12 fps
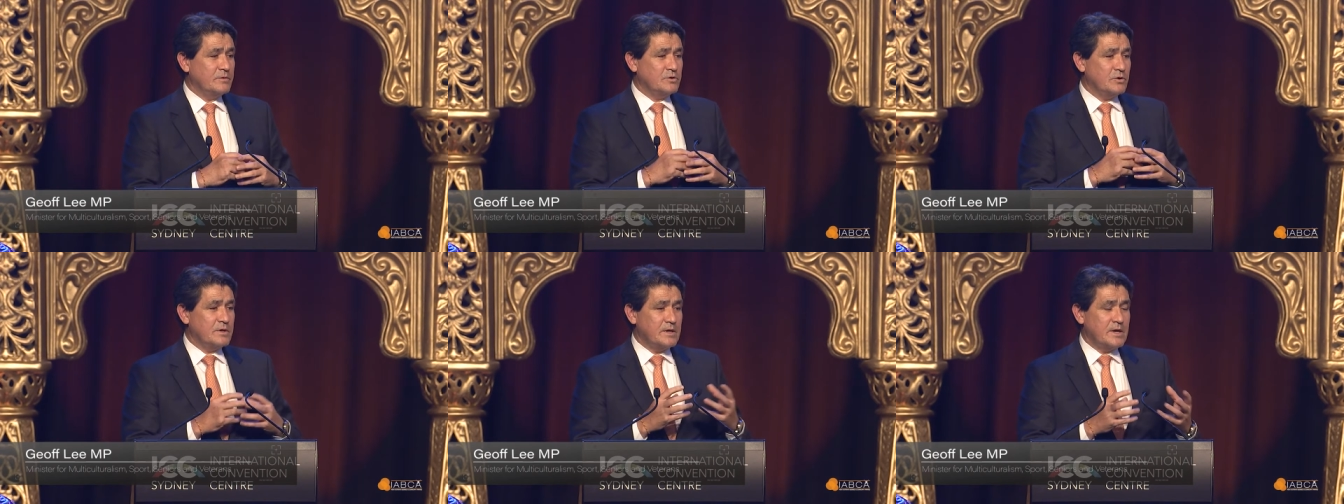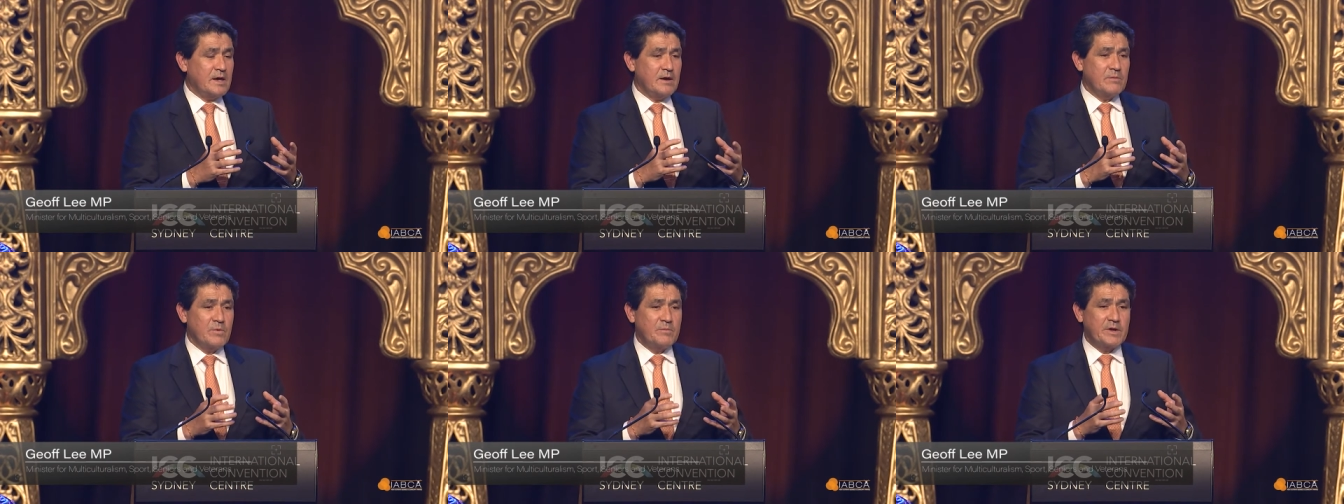during the year
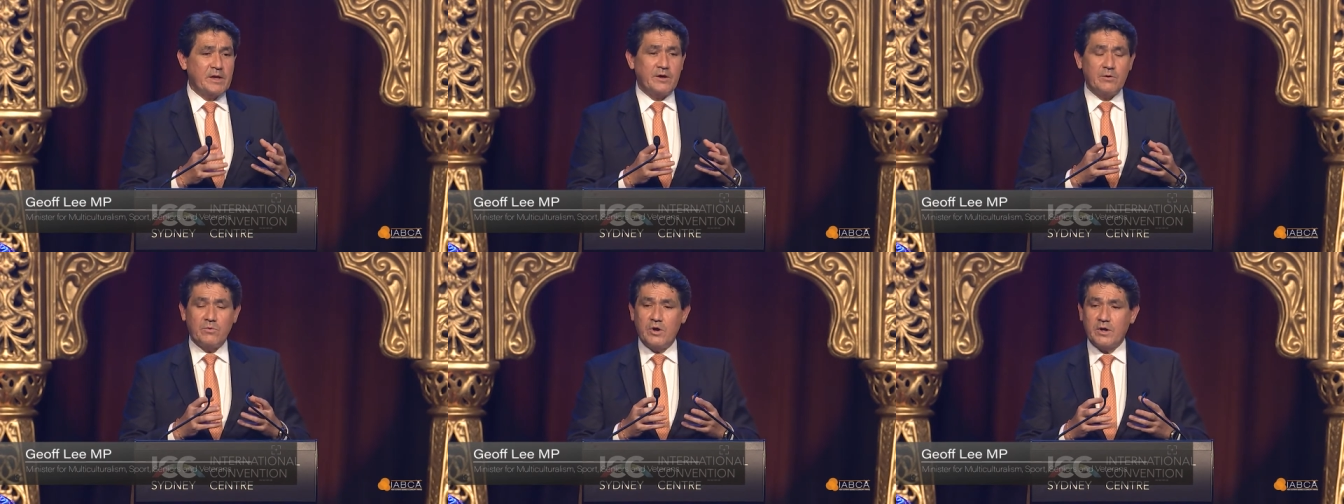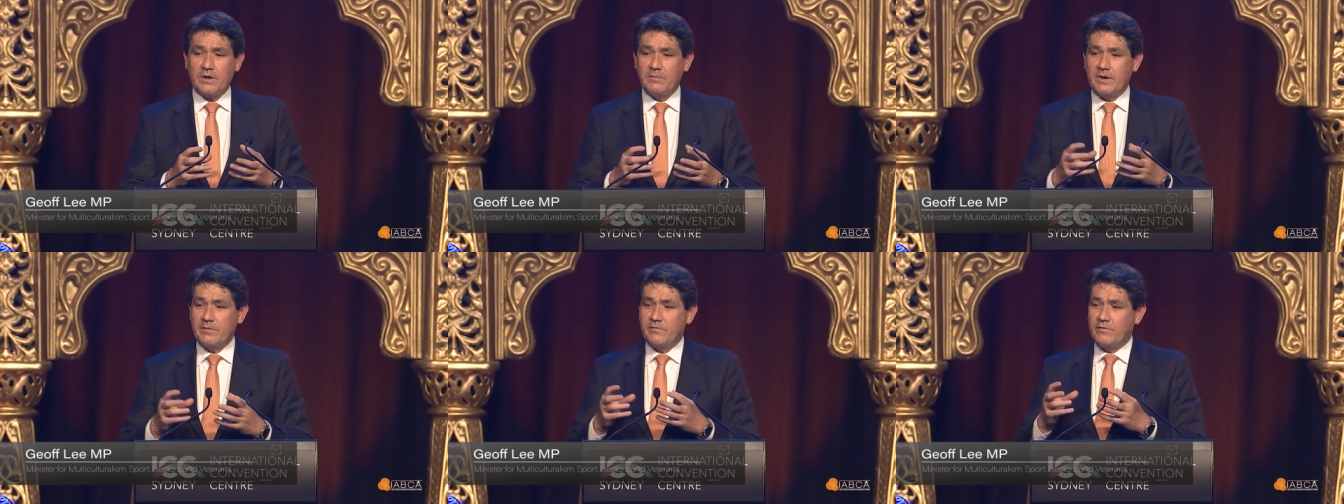and when we go to work and
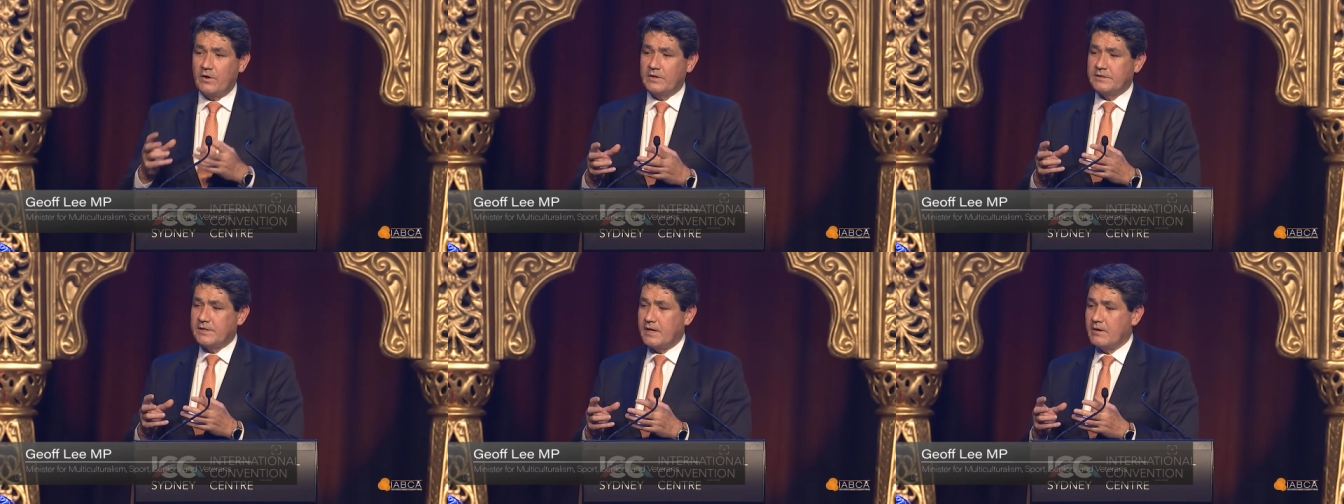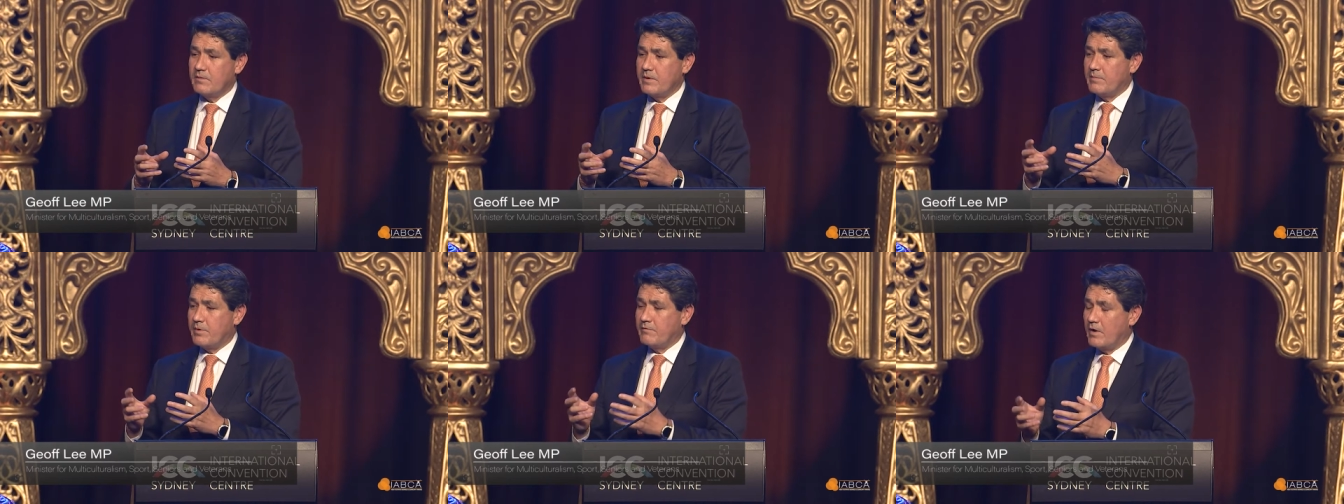we volunteer and we
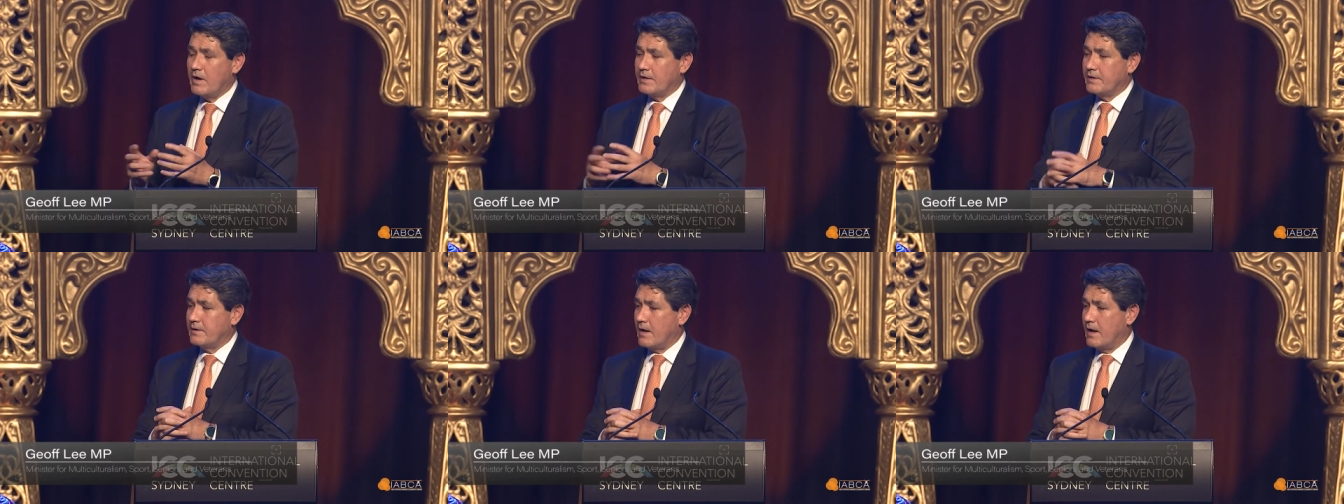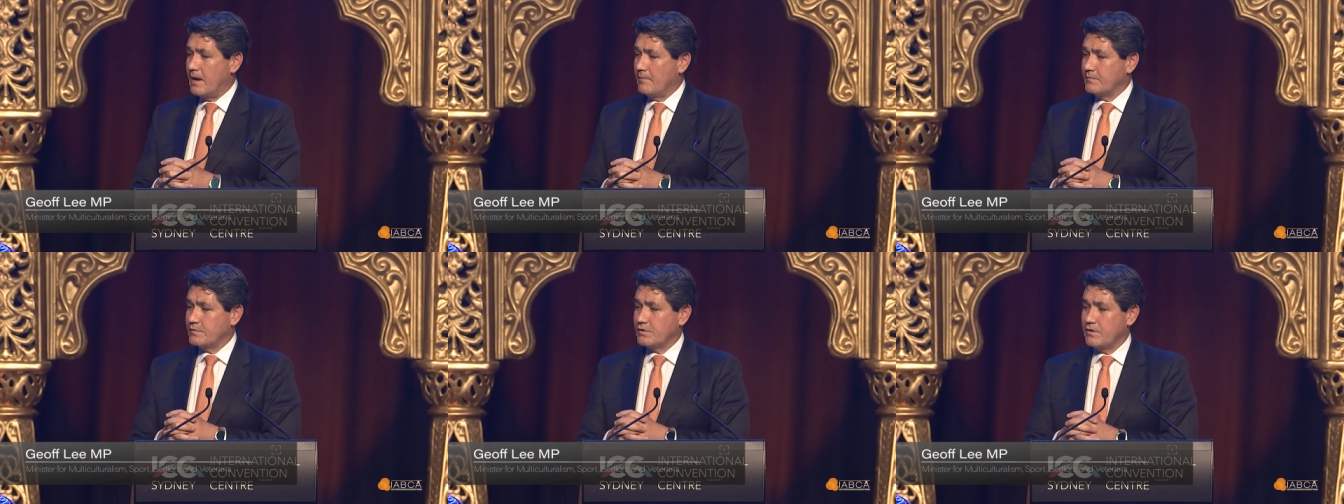provide
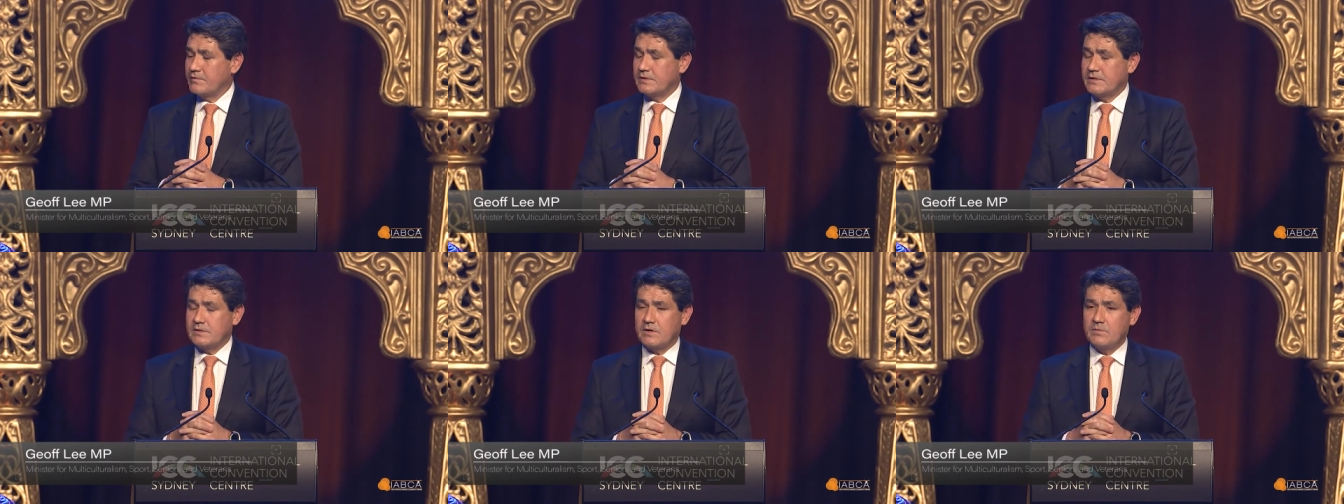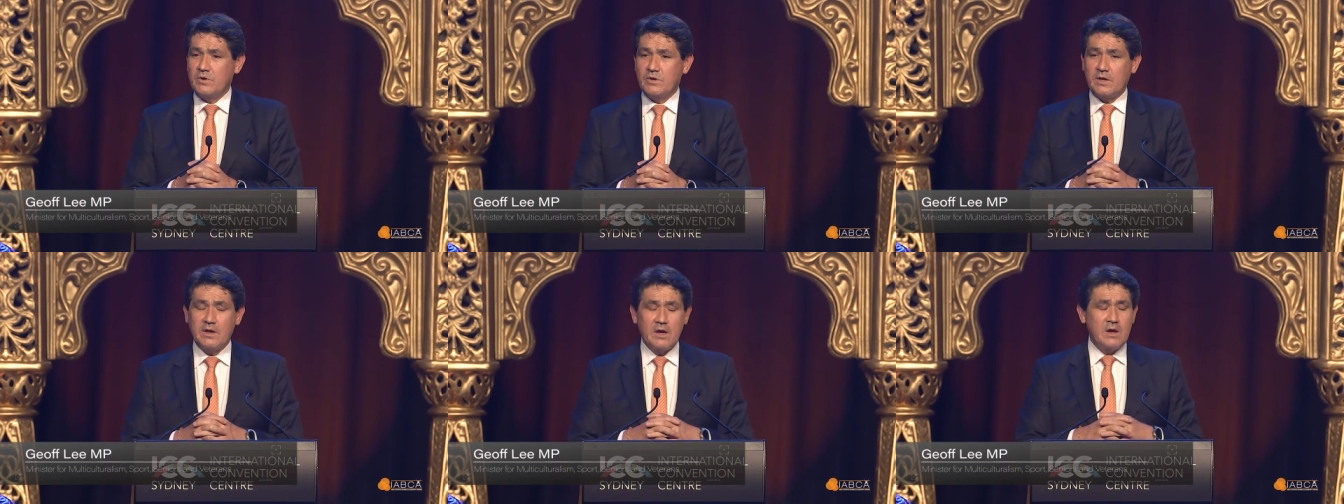um, service in the community,